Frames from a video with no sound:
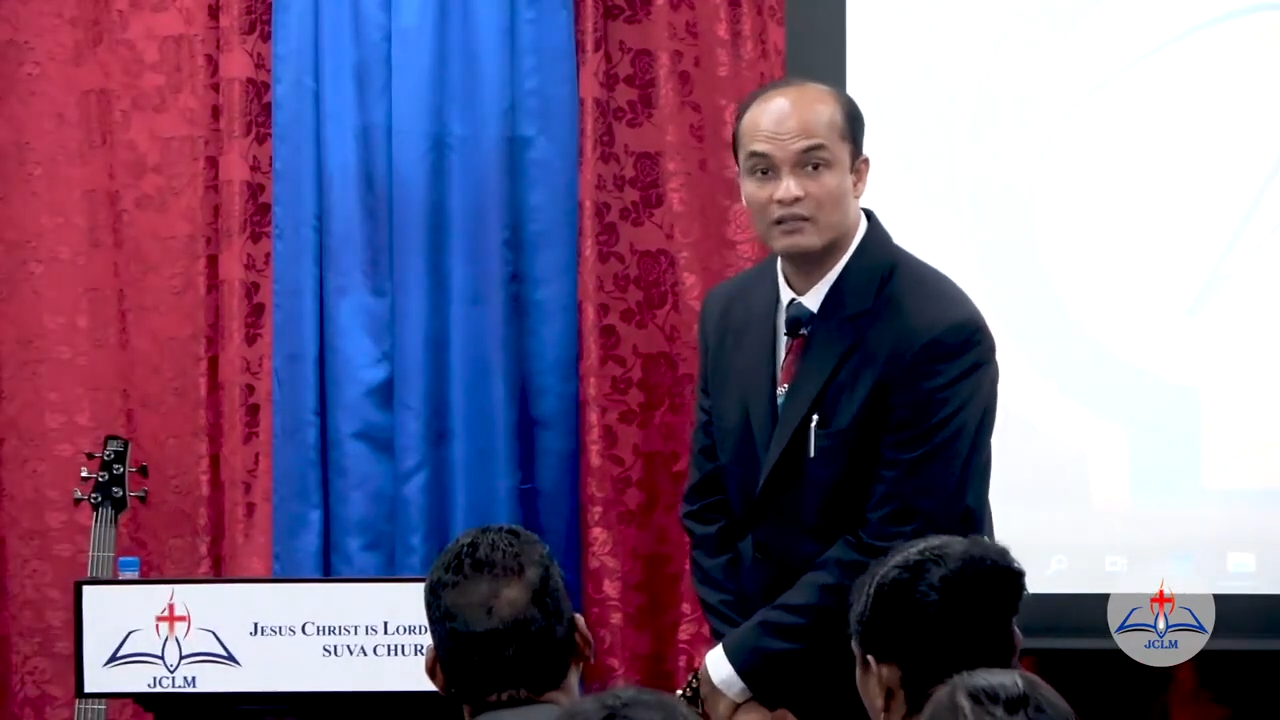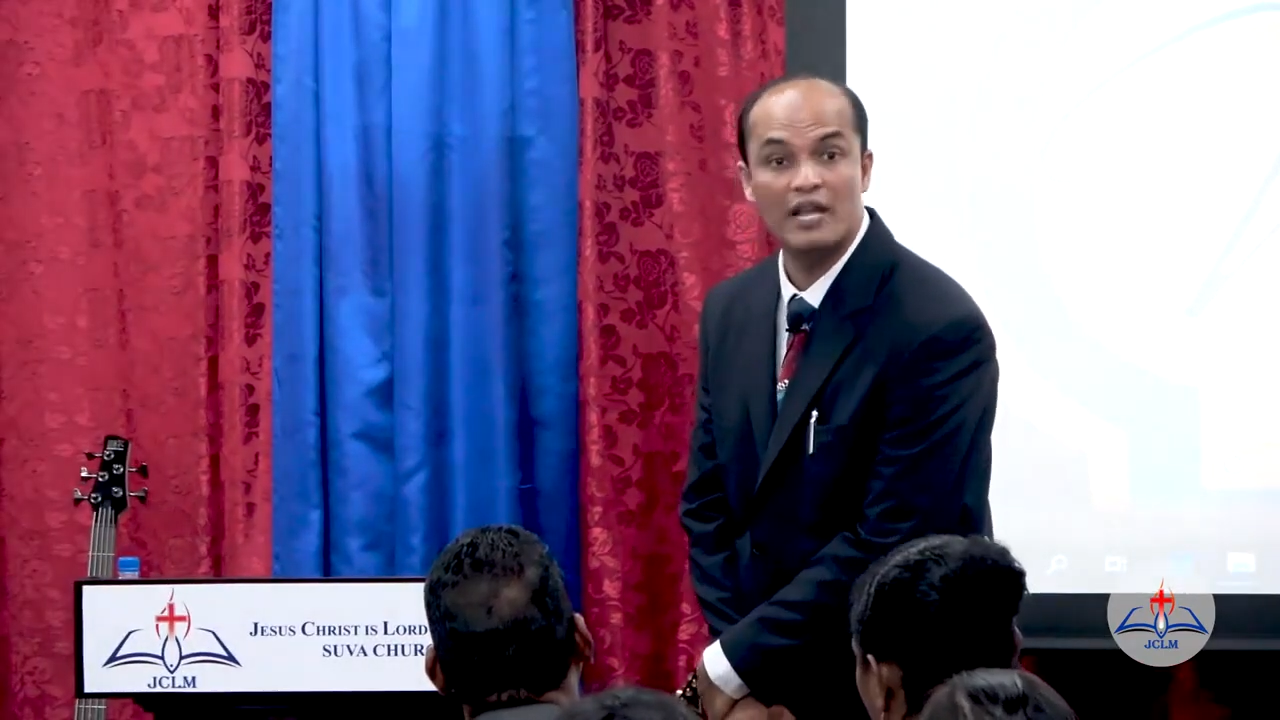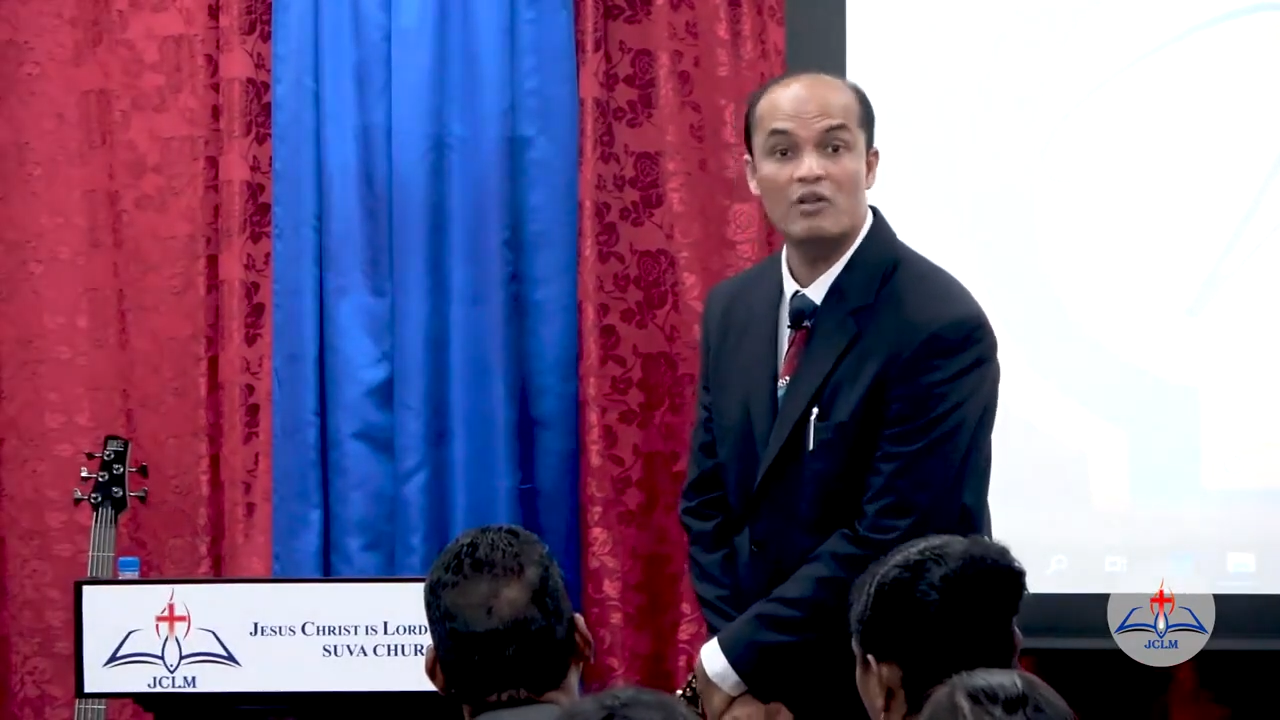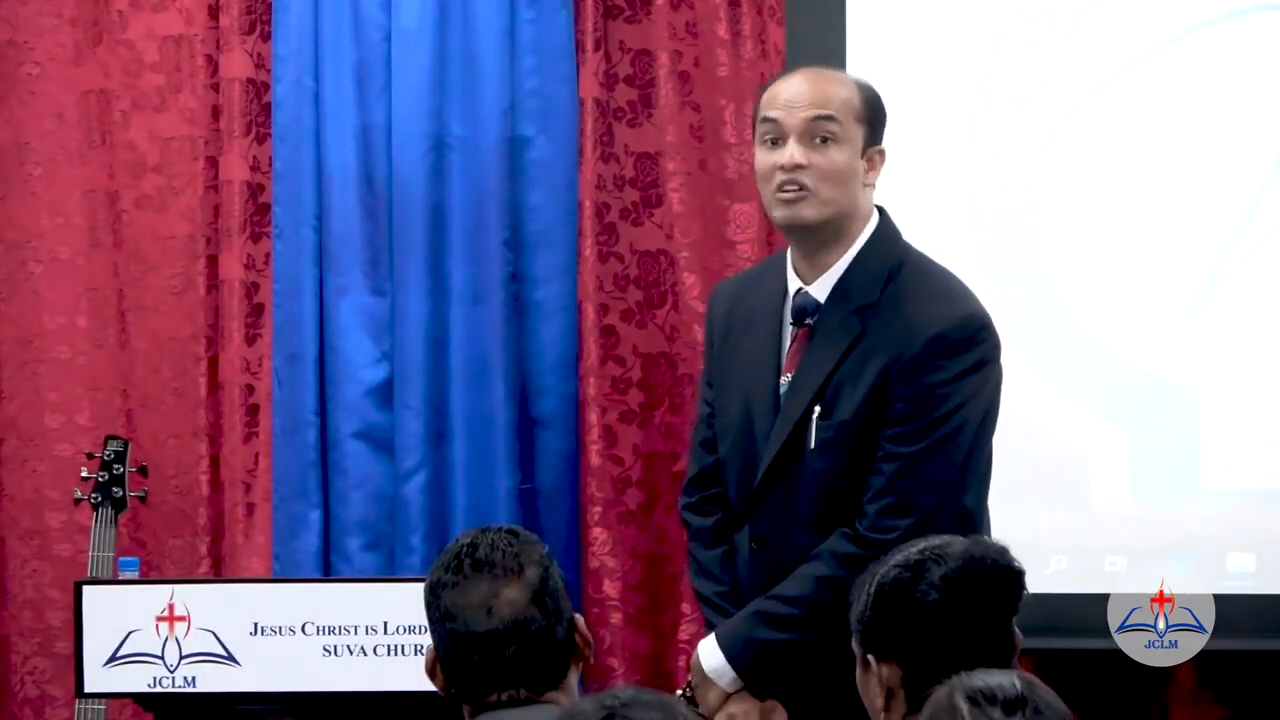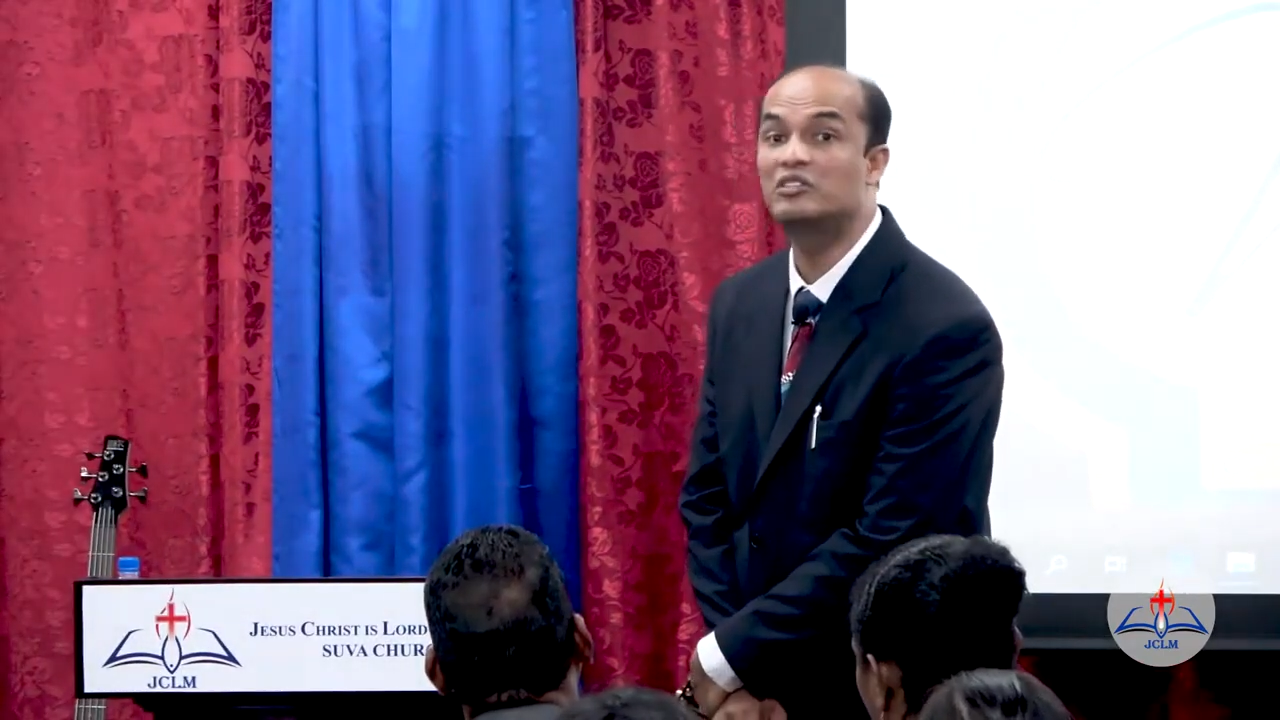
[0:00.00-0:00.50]

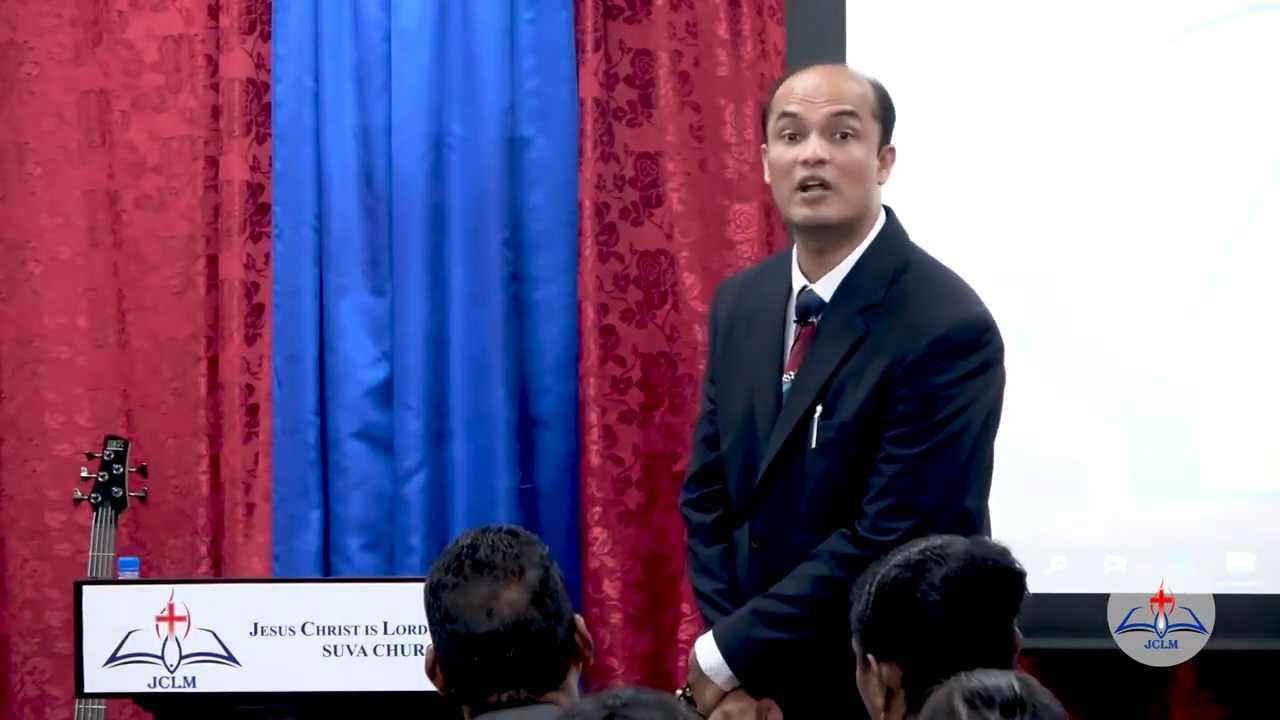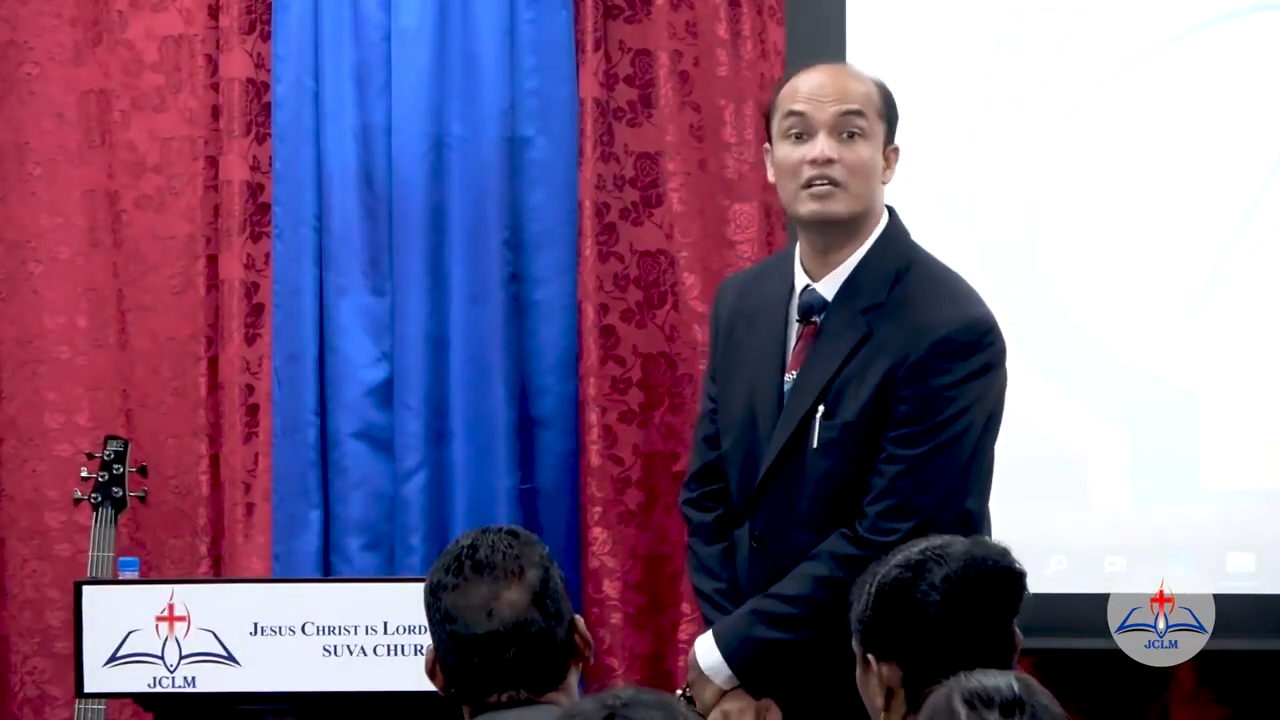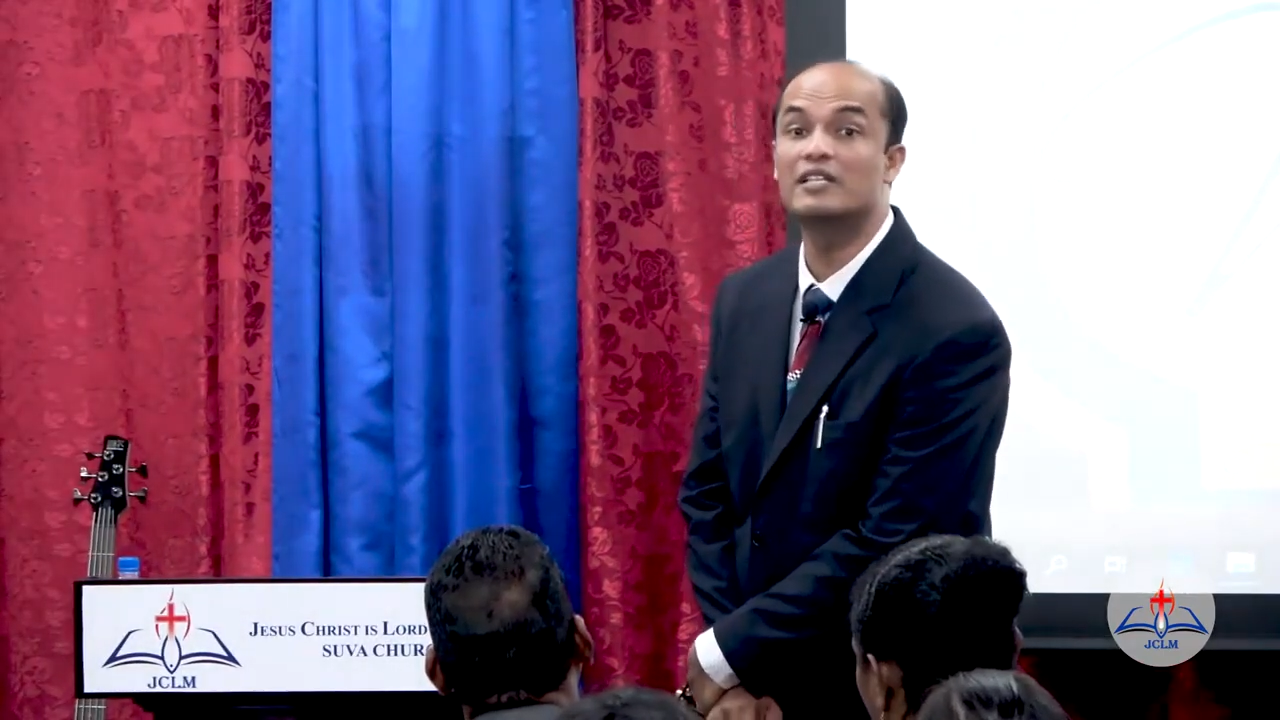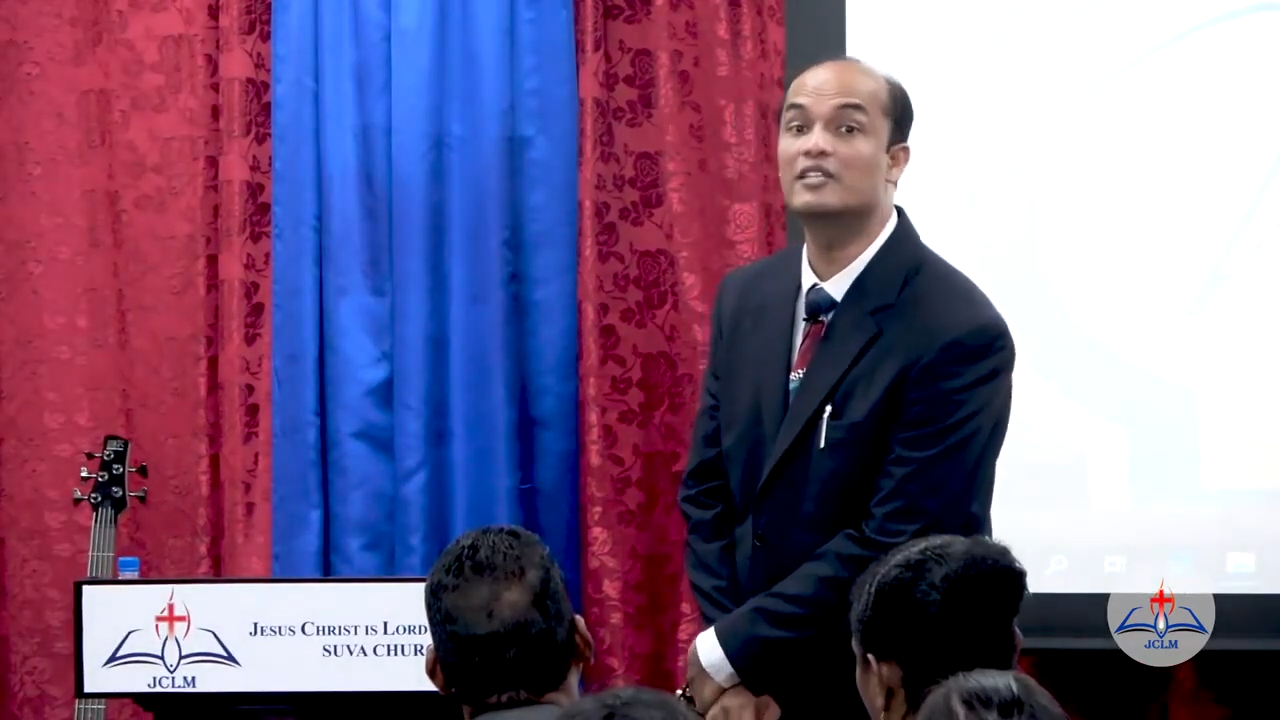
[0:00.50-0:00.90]
they're not drunk